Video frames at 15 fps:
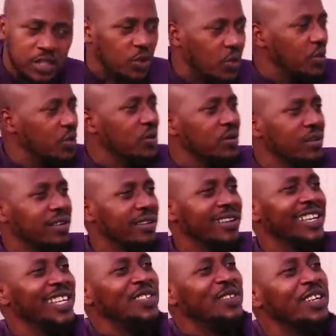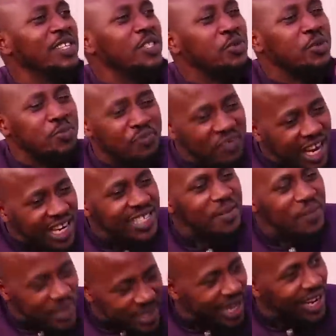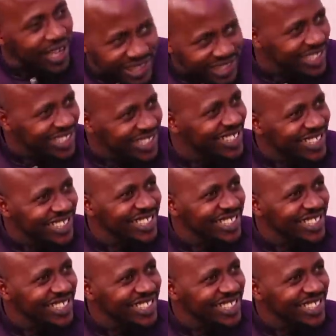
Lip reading: That's all. You don't need to find them in the act.